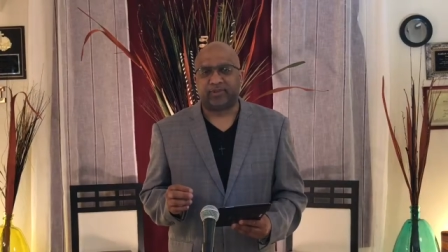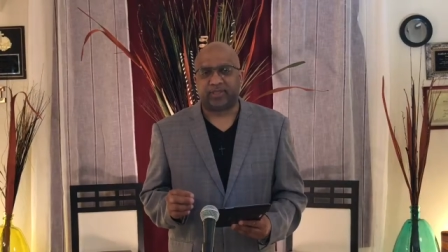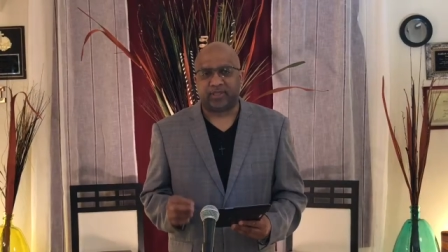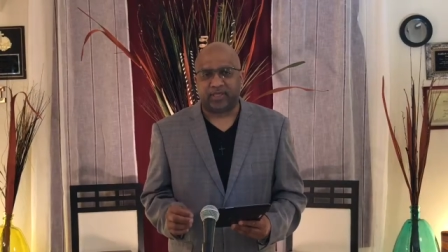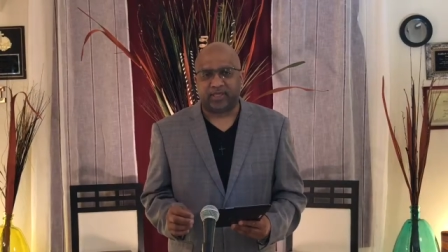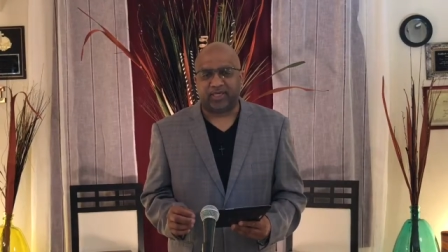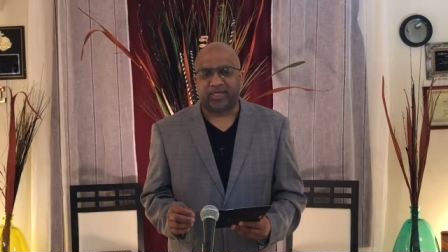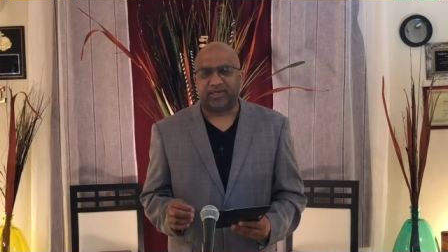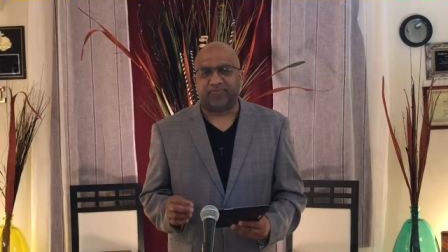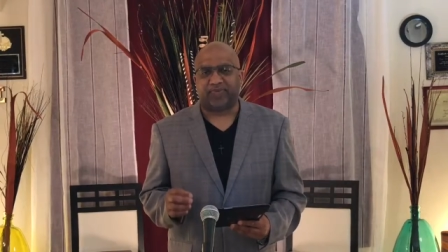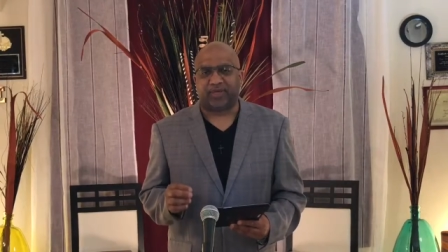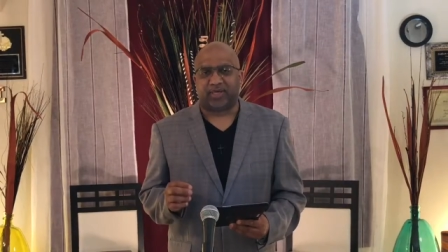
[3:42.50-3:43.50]
he
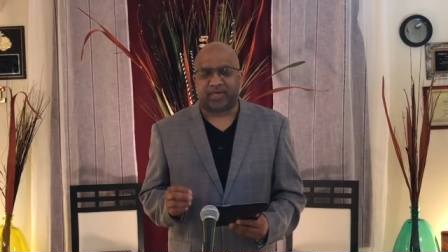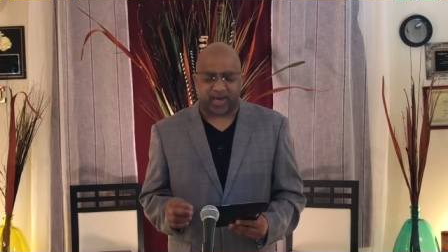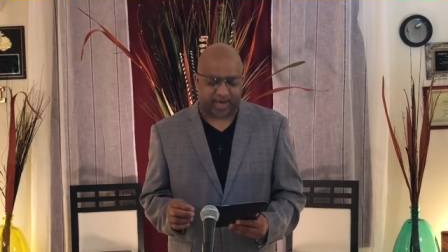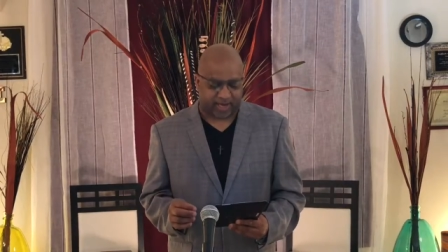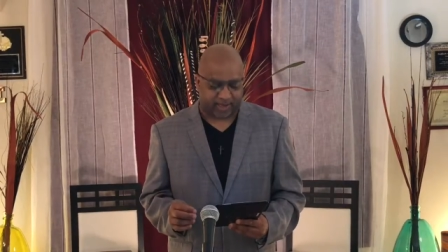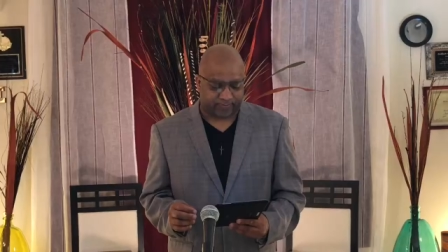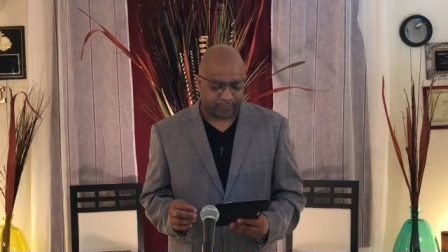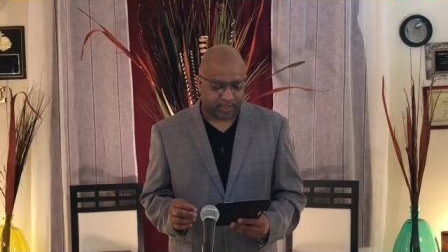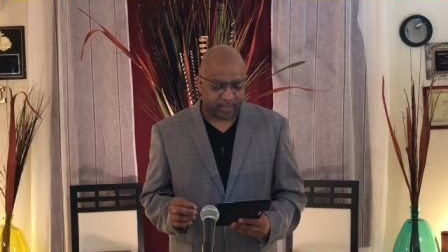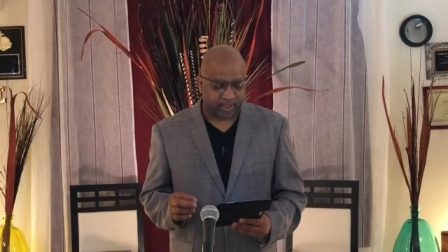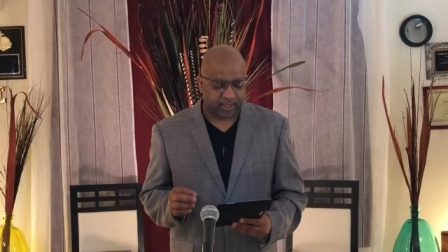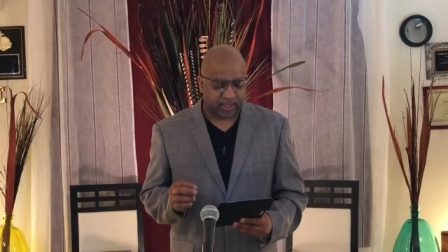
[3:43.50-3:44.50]
became
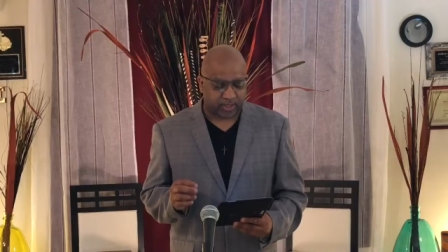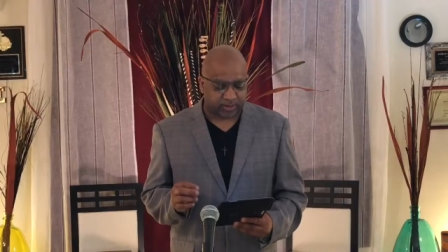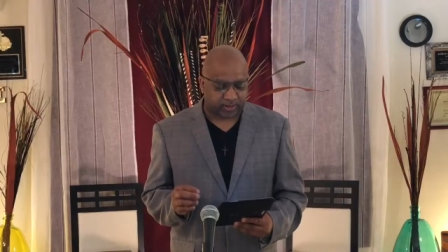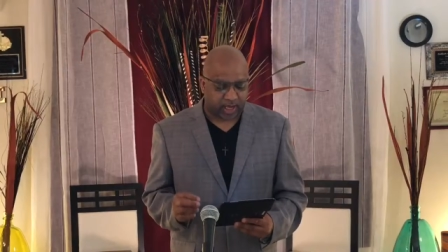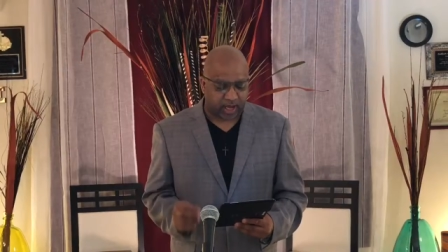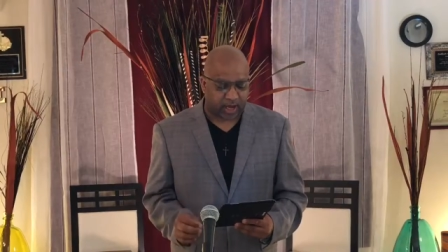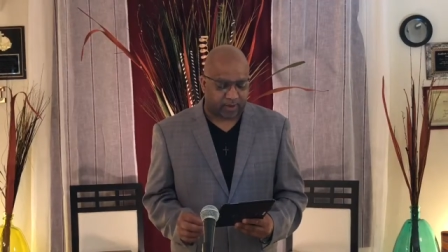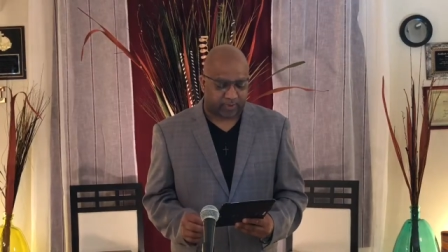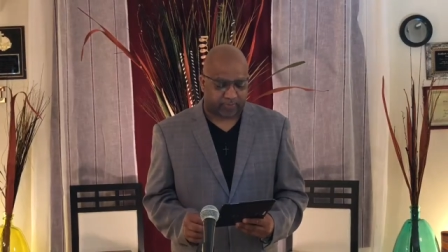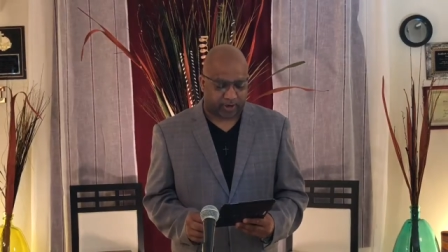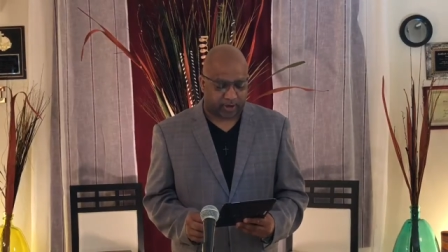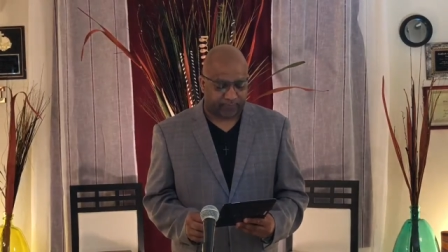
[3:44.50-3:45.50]
his armor
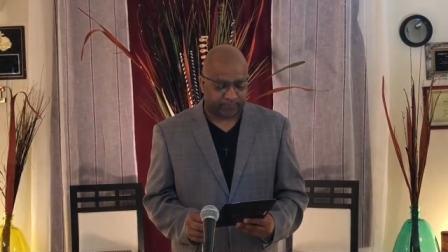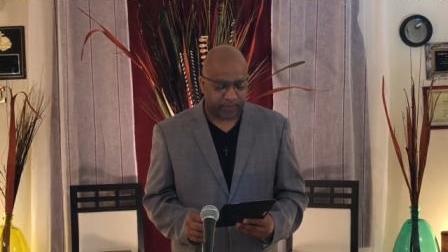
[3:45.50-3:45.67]
bearer.